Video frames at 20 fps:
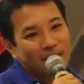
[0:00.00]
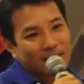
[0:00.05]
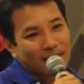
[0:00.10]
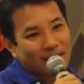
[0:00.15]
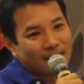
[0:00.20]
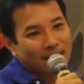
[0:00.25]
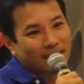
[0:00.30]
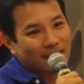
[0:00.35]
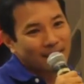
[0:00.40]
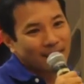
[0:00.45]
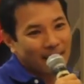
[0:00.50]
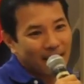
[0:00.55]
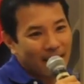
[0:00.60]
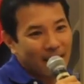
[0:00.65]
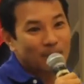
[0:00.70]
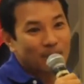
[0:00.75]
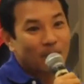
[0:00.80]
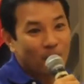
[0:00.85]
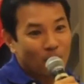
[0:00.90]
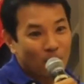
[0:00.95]
like
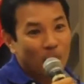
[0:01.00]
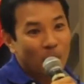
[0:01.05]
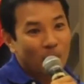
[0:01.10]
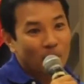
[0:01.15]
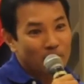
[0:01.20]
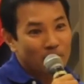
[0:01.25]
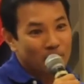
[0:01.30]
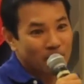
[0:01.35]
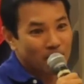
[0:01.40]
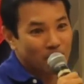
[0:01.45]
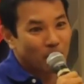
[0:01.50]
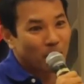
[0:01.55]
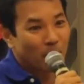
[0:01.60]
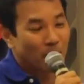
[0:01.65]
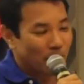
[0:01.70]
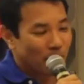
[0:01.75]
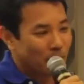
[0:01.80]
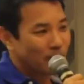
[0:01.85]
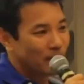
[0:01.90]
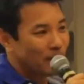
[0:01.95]
I'm at war with him,
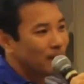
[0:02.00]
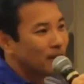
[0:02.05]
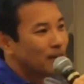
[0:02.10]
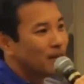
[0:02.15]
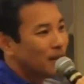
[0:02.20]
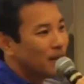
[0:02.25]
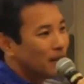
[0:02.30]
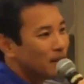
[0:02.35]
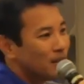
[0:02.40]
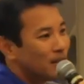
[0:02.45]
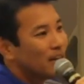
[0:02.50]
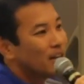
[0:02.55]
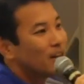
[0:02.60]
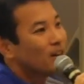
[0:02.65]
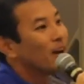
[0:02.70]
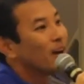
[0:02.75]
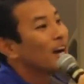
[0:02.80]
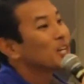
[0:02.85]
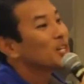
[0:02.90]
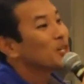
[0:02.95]
or the
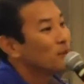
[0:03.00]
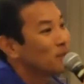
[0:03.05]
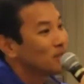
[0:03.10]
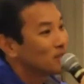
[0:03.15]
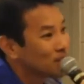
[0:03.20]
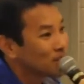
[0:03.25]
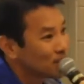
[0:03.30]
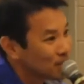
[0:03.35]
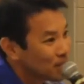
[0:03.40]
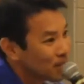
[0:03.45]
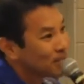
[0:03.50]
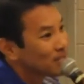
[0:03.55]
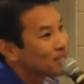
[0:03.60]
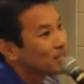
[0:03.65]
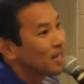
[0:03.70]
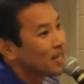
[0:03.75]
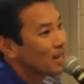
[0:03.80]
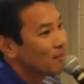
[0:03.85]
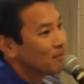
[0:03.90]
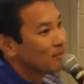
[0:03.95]
interaction would suggest
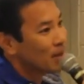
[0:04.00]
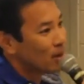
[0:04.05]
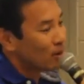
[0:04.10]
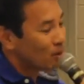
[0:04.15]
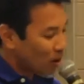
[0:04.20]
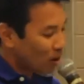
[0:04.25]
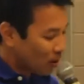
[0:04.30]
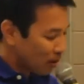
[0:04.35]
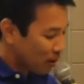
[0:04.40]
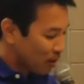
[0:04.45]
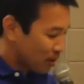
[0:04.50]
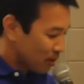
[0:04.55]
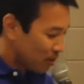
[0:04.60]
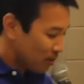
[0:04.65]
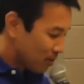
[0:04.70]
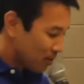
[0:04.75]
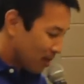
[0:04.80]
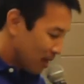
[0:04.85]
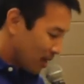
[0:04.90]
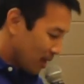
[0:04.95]
that I'm at war with
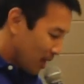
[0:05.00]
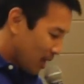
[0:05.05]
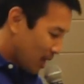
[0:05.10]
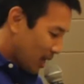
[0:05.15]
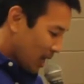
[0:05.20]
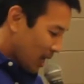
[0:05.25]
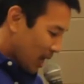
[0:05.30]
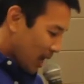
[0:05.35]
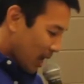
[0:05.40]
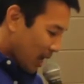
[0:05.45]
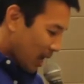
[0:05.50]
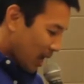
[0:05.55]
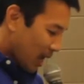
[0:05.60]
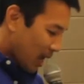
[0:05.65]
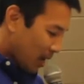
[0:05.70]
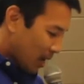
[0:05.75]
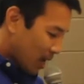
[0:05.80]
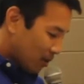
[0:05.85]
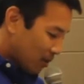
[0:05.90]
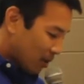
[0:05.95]
him.
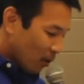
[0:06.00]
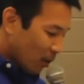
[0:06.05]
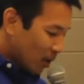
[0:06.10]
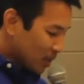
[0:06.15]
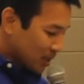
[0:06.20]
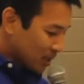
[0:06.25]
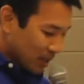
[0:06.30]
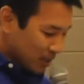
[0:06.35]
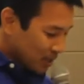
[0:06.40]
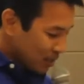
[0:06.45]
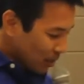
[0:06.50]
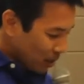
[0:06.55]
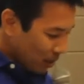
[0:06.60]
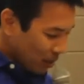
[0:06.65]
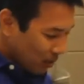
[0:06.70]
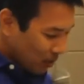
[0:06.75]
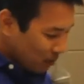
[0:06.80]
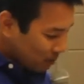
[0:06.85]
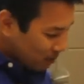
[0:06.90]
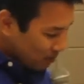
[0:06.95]
And it wasn't
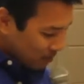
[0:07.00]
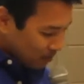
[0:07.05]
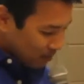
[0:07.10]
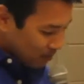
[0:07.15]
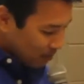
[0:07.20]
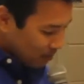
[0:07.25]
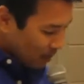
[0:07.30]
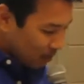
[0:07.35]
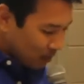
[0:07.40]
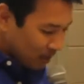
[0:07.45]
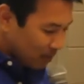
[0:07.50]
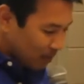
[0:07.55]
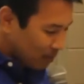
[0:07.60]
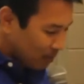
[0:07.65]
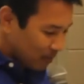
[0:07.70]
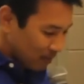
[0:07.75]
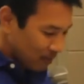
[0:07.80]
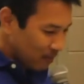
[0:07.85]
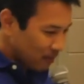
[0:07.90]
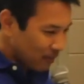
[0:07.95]
until probably
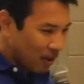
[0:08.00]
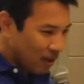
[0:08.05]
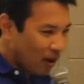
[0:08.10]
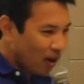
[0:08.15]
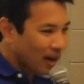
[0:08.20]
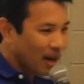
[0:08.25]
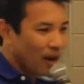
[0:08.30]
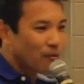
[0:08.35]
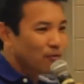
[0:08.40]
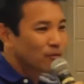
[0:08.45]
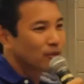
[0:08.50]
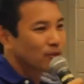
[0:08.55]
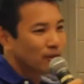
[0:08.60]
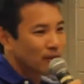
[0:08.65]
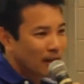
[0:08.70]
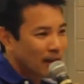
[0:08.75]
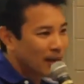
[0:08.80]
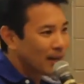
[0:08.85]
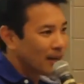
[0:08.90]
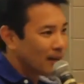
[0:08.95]
long after
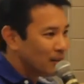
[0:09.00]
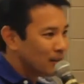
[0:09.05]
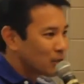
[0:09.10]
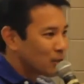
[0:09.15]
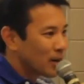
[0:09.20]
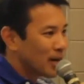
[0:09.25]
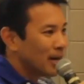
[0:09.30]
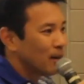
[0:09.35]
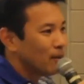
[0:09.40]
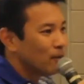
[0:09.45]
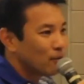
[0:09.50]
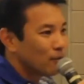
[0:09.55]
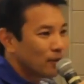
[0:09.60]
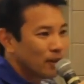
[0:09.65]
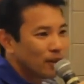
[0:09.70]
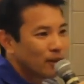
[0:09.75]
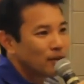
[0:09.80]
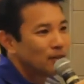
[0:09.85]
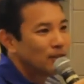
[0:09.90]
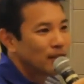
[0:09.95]
I had tried and
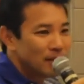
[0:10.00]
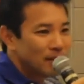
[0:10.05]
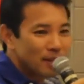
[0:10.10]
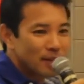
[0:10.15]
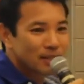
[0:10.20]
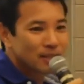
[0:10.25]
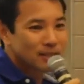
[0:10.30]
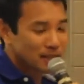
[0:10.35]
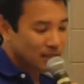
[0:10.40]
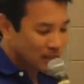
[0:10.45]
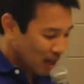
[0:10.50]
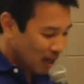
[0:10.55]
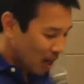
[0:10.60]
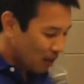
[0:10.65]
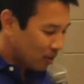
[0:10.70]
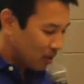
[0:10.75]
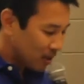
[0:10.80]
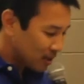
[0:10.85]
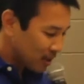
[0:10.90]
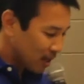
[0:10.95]
failed at this a
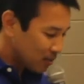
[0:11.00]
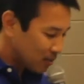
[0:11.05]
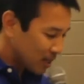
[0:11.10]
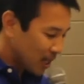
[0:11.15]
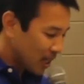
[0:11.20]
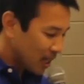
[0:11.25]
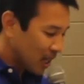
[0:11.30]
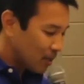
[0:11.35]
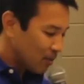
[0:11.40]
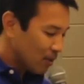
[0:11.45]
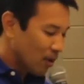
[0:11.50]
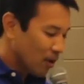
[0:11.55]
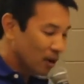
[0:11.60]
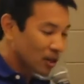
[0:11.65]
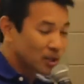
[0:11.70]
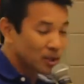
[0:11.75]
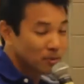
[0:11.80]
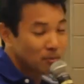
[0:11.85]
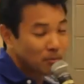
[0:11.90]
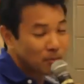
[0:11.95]
couple of times that I came
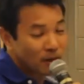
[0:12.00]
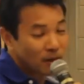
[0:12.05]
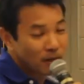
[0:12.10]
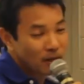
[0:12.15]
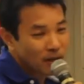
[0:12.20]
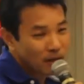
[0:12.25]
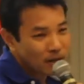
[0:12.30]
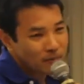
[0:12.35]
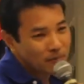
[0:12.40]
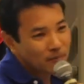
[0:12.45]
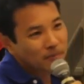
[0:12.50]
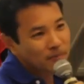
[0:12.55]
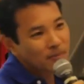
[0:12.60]
across a book